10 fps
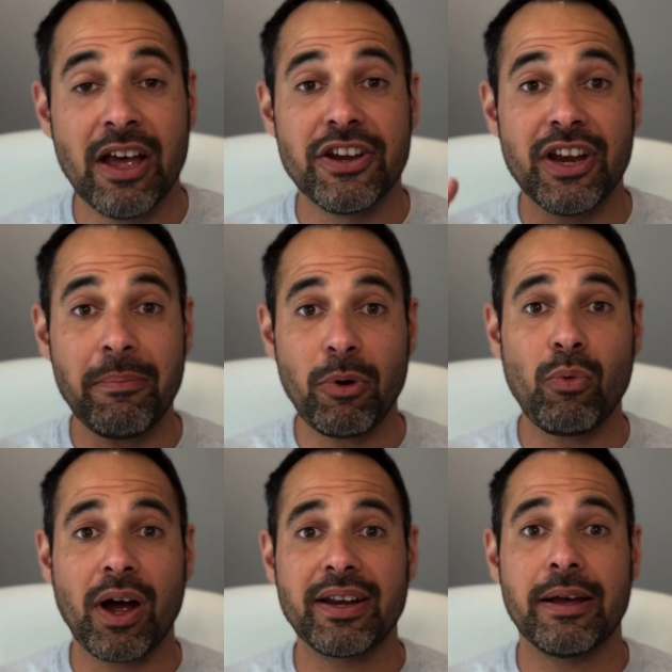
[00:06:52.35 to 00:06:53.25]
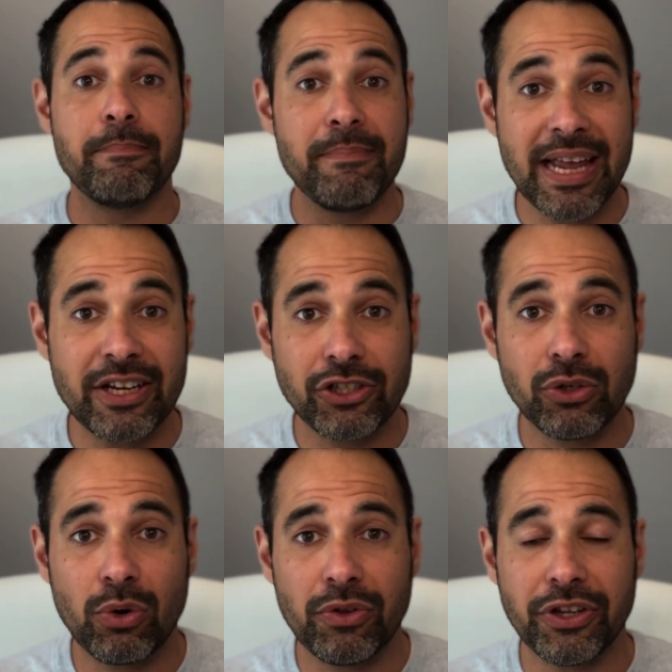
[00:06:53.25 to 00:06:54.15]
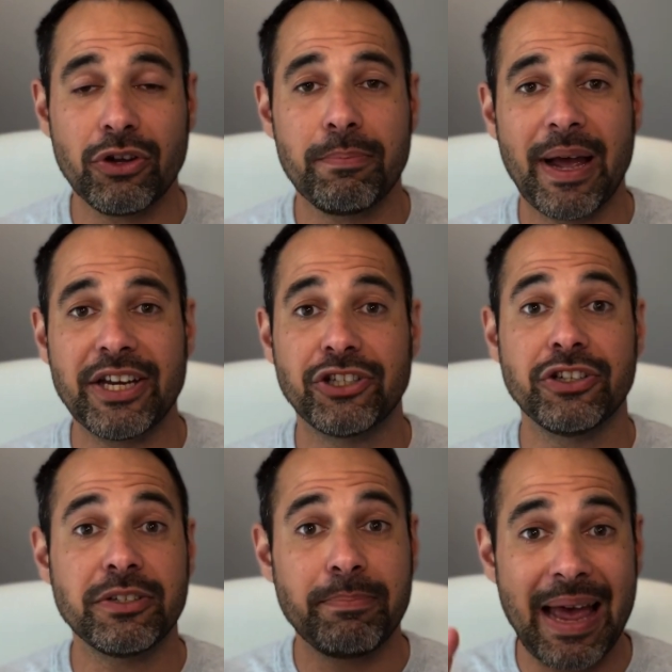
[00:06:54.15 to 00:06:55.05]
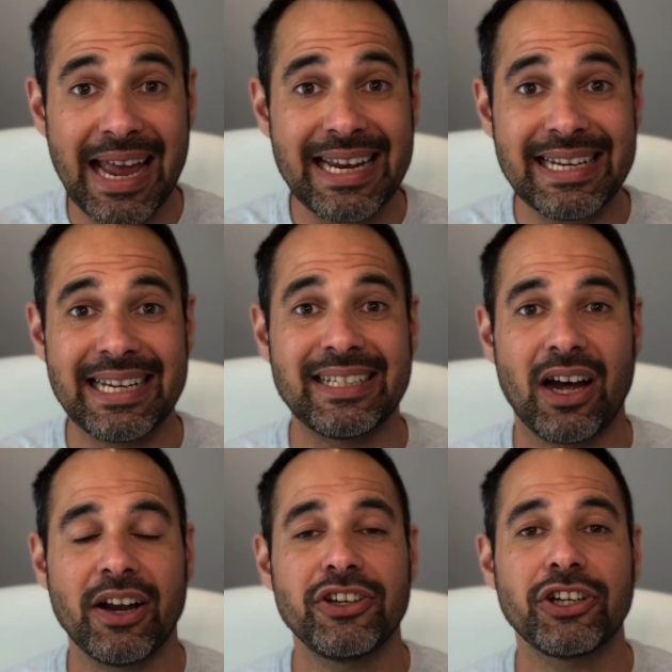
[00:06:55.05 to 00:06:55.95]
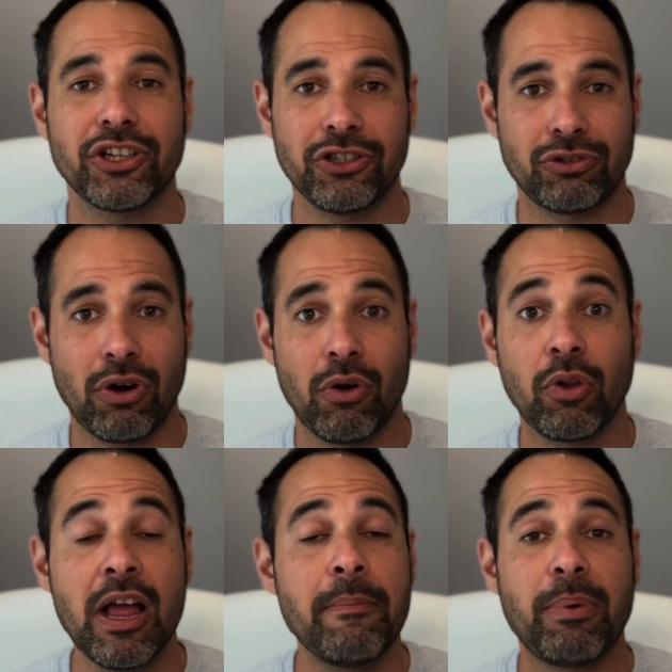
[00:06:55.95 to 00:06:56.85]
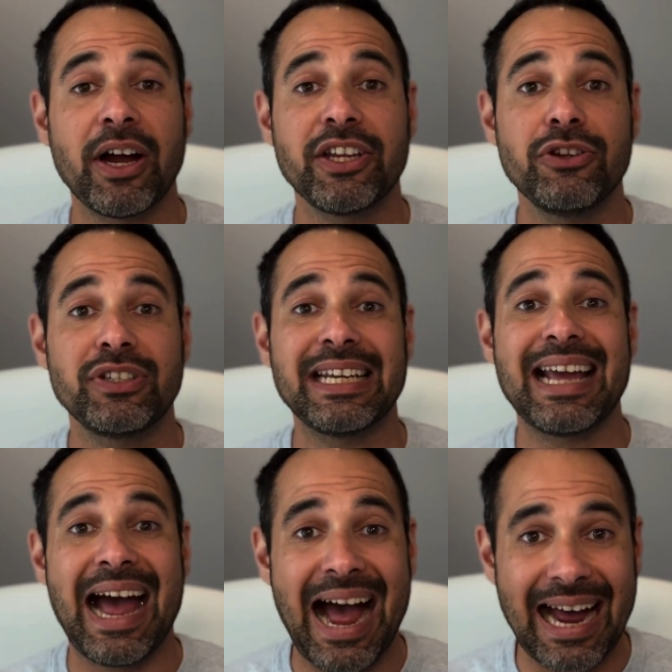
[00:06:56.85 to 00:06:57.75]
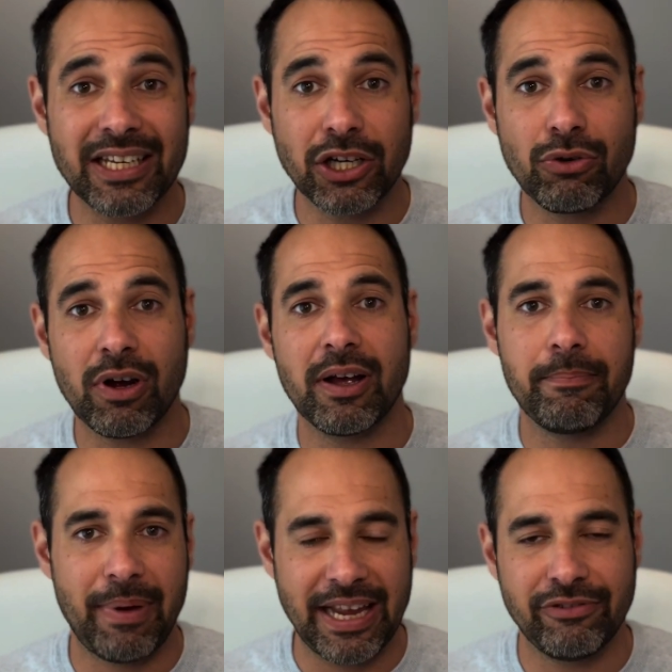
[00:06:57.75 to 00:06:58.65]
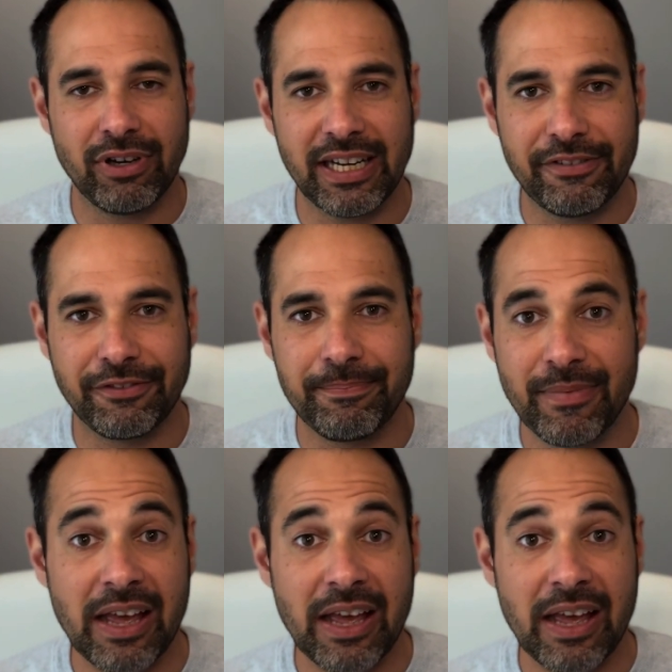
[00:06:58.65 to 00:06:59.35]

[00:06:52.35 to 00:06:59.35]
Number one, make sure that your patient's pain is under control by using adequate pain relief.